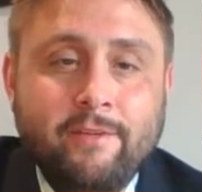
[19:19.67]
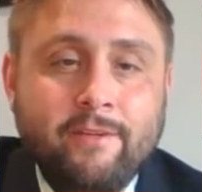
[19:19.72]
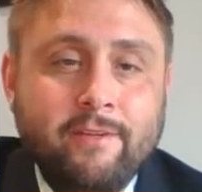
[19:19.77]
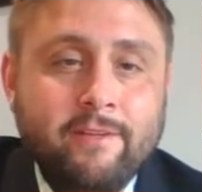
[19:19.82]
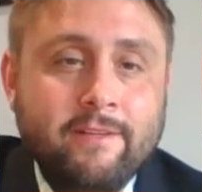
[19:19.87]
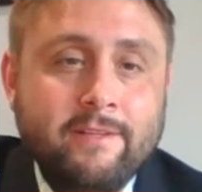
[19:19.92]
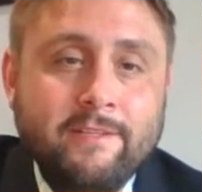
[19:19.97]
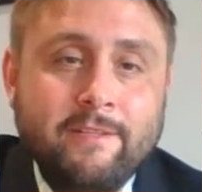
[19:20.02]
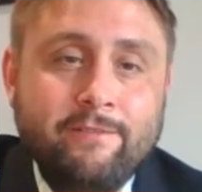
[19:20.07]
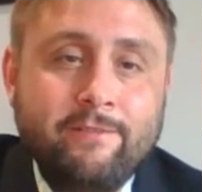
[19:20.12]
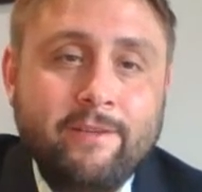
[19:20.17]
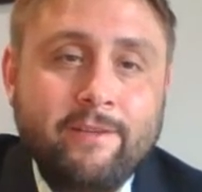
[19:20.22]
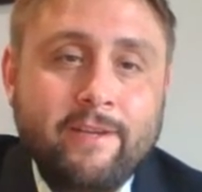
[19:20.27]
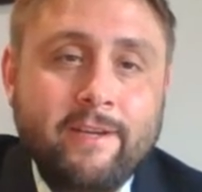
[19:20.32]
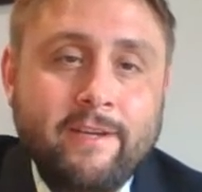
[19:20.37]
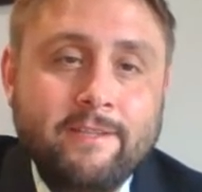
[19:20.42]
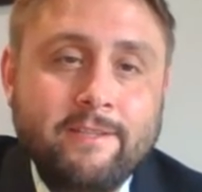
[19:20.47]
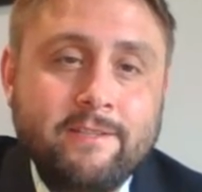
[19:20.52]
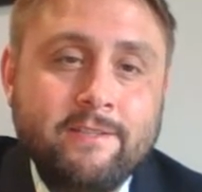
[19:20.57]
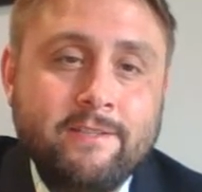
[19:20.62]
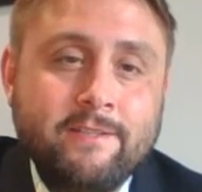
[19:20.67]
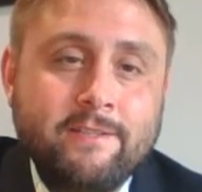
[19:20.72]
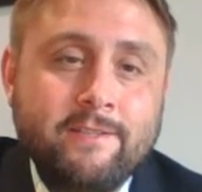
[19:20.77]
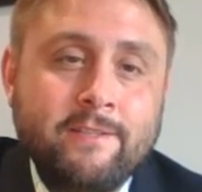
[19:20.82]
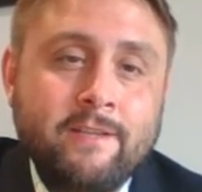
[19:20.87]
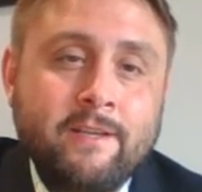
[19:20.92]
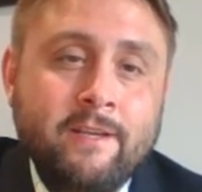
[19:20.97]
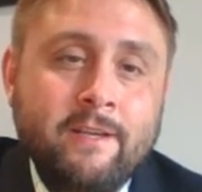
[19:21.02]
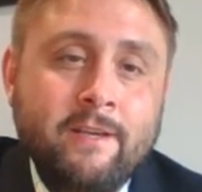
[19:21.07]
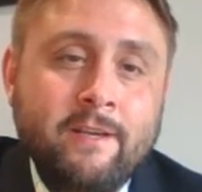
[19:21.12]
On the civil cases,
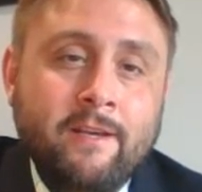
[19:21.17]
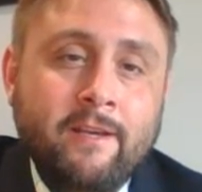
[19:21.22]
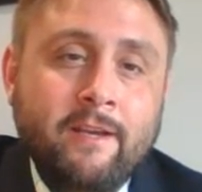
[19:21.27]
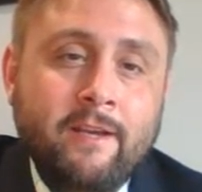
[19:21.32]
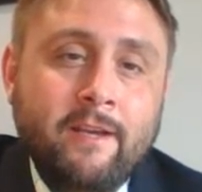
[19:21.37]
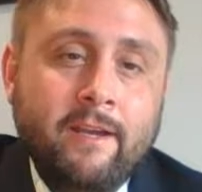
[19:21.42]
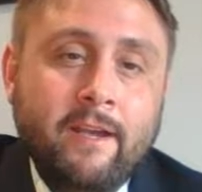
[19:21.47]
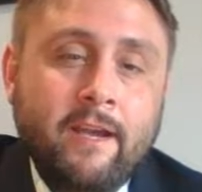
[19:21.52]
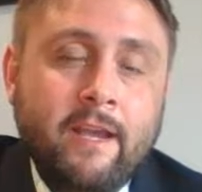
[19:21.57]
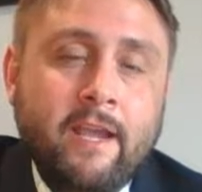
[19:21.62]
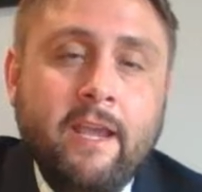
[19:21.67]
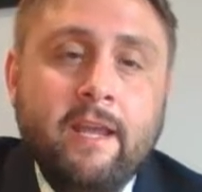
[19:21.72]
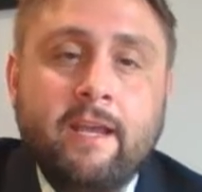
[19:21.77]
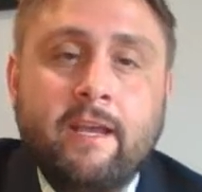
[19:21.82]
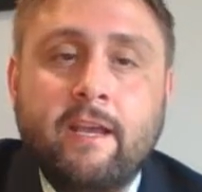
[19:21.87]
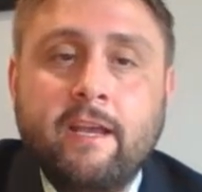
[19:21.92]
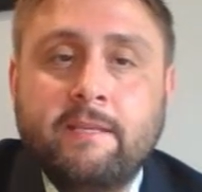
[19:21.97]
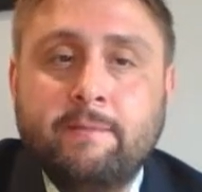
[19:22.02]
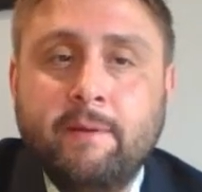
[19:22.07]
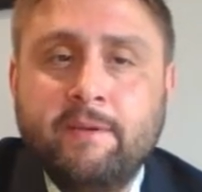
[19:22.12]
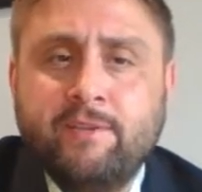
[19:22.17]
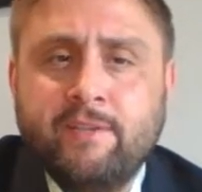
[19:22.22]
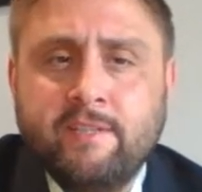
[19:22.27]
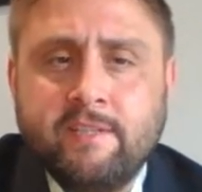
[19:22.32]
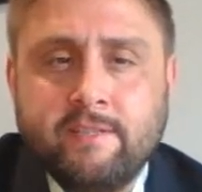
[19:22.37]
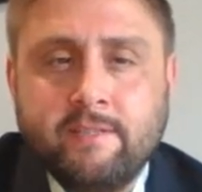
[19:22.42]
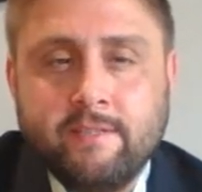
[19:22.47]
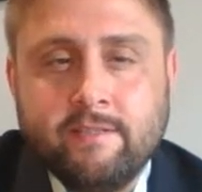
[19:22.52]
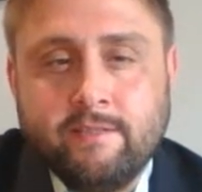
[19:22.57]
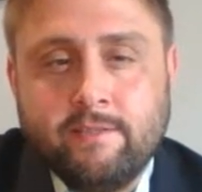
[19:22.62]
is again, especially
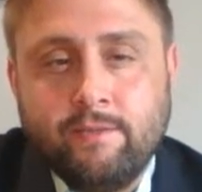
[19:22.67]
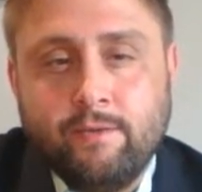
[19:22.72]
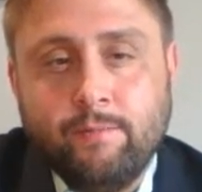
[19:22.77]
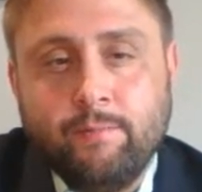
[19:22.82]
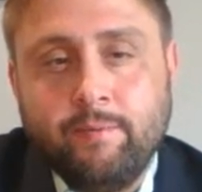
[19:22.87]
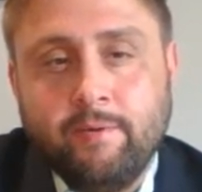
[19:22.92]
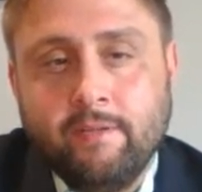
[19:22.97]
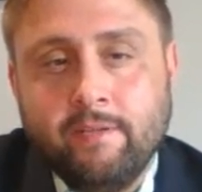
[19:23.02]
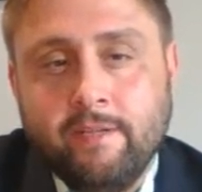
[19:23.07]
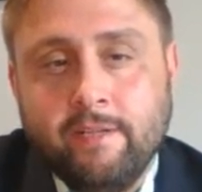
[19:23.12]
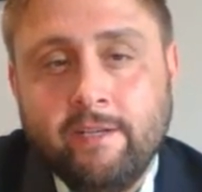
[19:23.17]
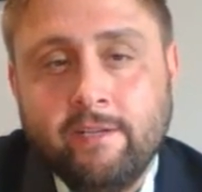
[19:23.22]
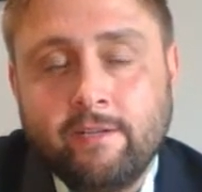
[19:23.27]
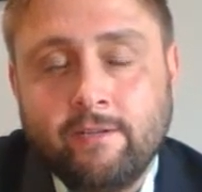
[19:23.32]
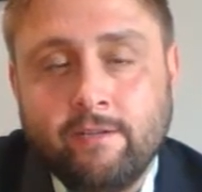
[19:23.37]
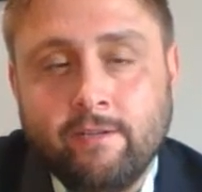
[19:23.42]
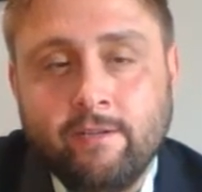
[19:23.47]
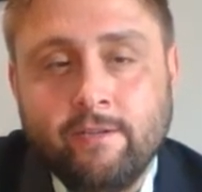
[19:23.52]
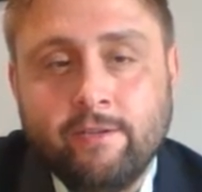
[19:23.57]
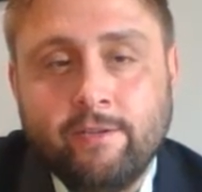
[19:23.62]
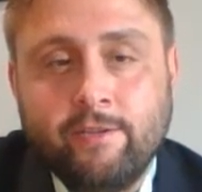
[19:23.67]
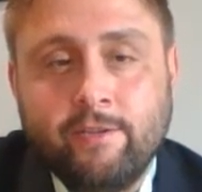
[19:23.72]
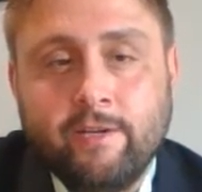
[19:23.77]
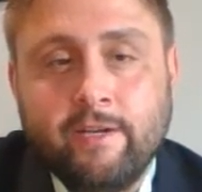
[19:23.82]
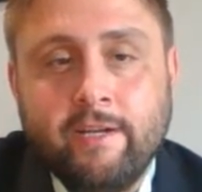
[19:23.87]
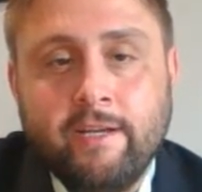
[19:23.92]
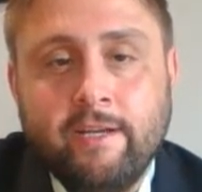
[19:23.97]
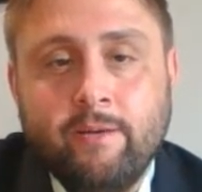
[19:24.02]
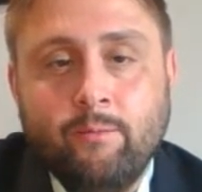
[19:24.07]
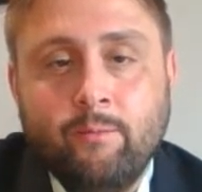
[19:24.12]
since it's so political, you're
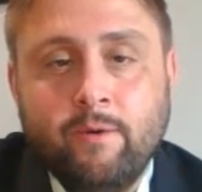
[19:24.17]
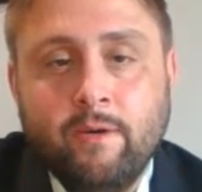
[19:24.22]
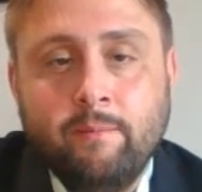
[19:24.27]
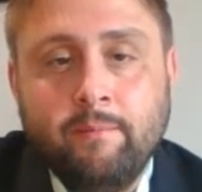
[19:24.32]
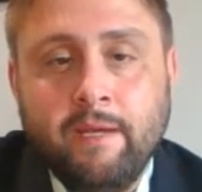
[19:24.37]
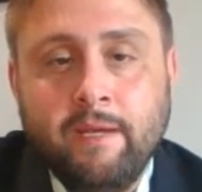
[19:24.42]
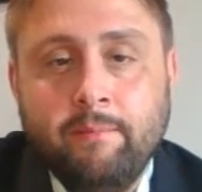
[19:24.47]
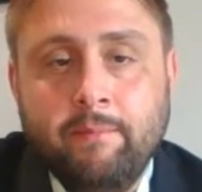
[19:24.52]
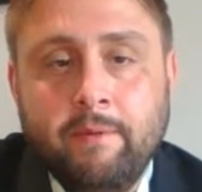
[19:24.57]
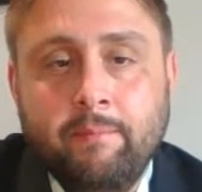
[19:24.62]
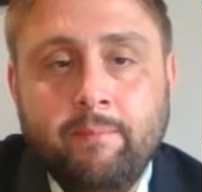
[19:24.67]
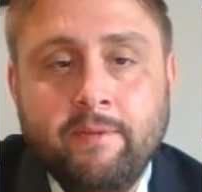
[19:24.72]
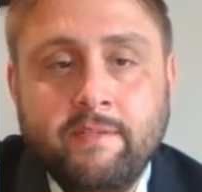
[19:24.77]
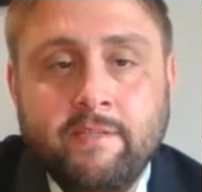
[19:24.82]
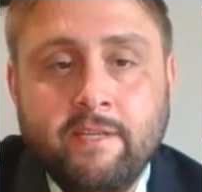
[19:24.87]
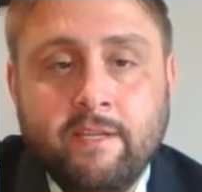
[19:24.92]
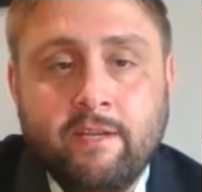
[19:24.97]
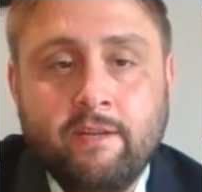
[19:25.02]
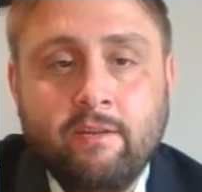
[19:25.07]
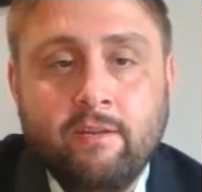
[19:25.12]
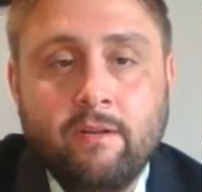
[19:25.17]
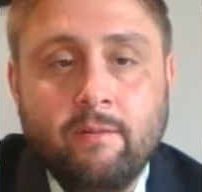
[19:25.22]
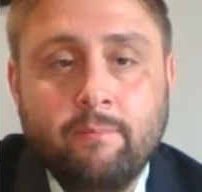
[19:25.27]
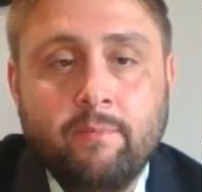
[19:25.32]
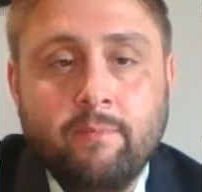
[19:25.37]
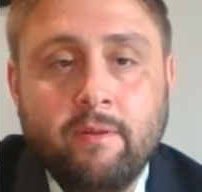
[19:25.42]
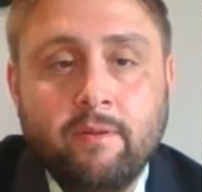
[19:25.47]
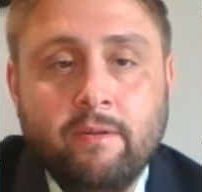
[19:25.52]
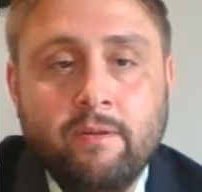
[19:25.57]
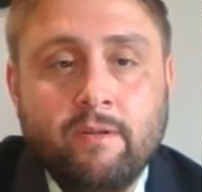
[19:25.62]
getting one maybe particular
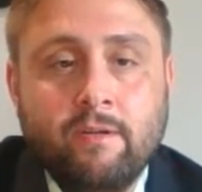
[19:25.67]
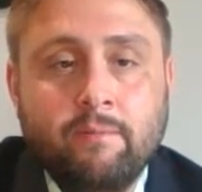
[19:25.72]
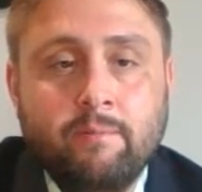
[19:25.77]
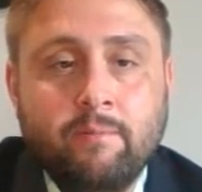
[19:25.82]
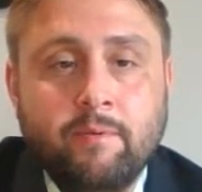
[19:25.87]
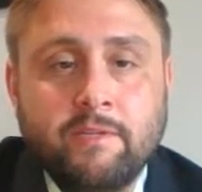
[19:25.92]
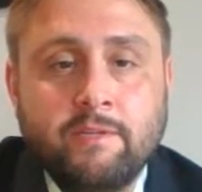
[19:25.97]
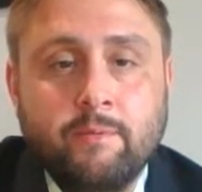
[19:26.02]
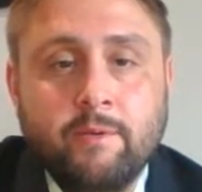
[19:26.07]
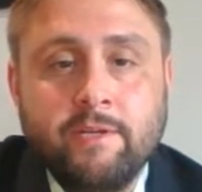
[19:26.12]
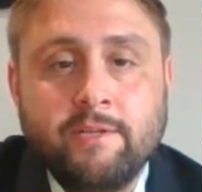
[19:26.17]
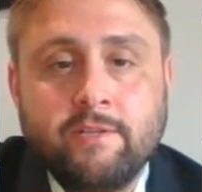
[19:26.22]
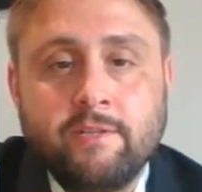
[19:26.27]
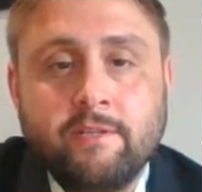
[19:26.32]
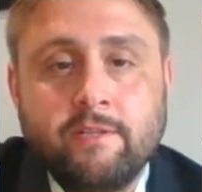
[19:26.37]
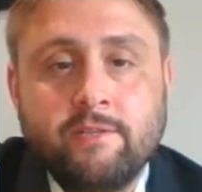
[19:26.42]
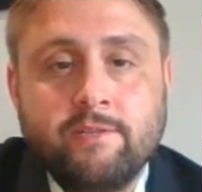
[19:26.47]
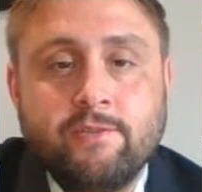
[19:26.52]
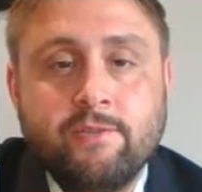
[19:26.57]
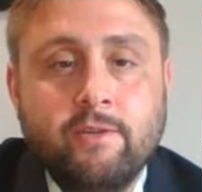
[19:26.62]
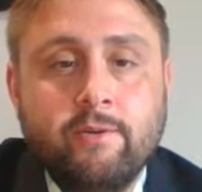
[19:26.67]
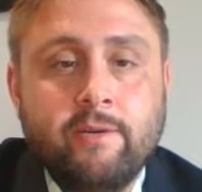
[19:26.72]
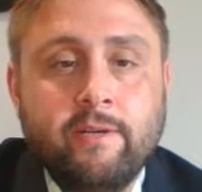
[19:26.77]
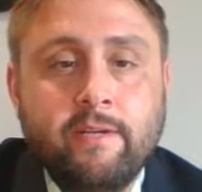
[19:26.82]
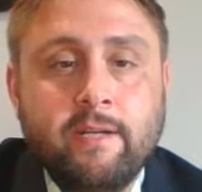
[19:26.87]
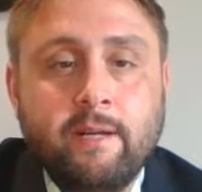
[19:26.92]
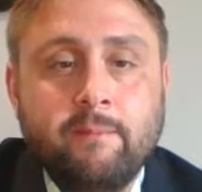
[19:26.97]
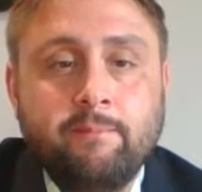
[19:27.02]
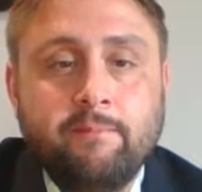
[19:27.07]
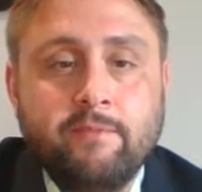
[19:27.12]
political persuasion that's
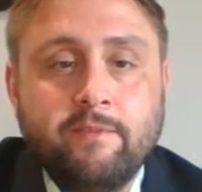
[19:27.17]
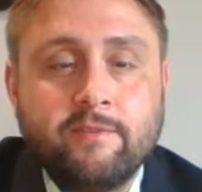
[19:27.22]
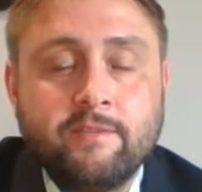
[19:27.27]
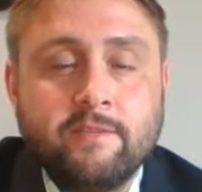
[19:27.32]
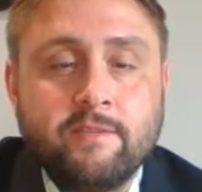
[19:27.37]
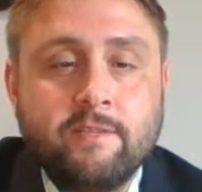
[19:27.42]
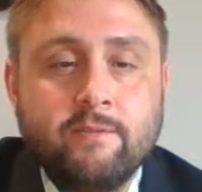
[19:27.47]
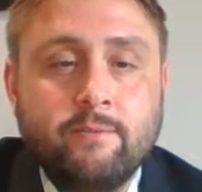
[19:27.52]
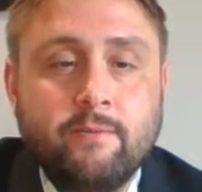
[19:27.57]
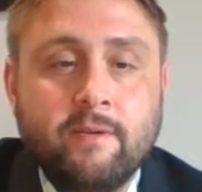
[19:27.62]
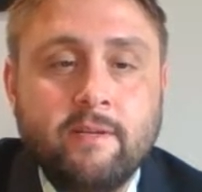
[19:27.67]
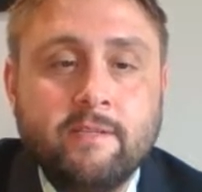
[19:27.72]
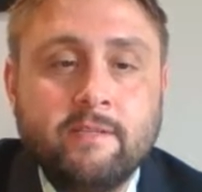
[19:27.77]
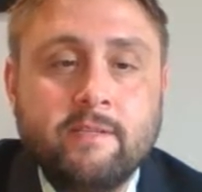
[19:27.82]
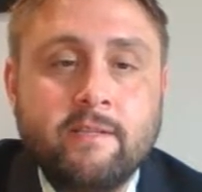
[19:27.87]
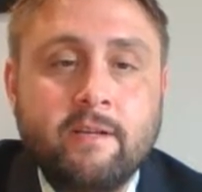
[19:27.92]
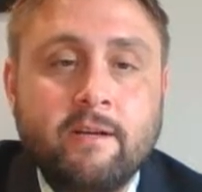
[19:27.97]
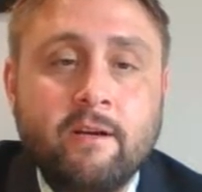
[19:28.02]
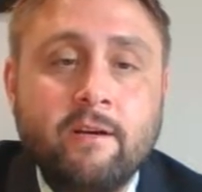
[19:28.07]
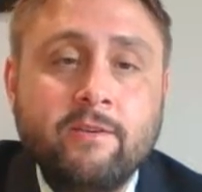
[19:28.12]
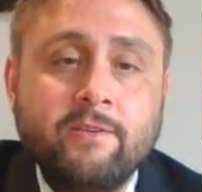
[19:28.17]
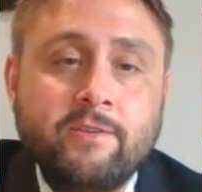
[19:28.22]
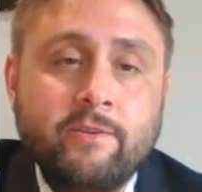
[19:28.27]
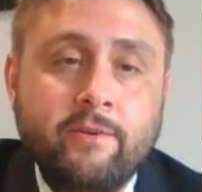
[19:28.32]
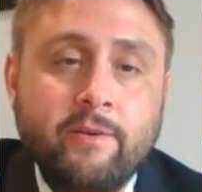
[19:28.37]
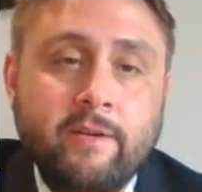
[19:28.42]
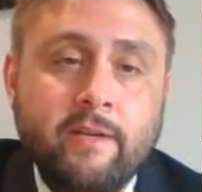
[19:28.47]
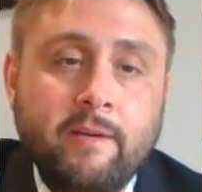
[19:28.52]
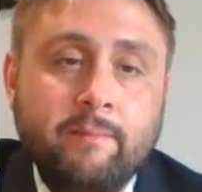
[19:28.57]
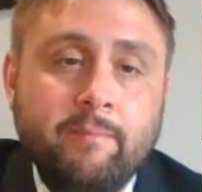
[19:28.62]
showing up versus the ones that aren't
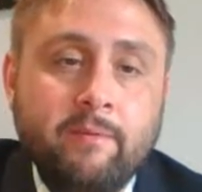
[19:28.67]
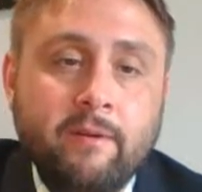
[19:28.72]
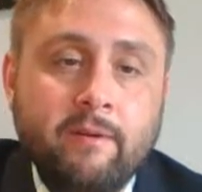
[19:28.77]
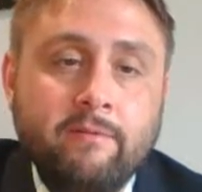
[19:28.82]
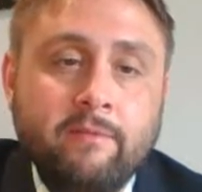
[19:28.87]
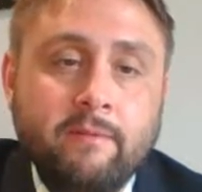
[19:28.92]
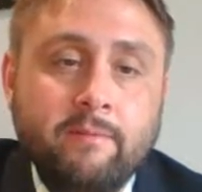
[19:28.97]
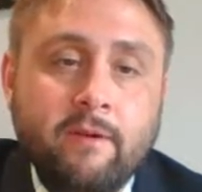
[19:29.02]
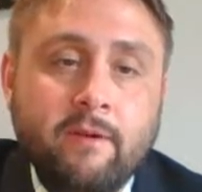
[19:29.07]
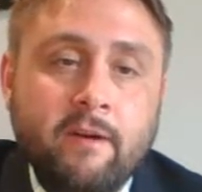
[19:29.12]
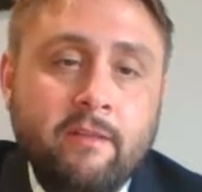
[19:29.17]
showing up, or of the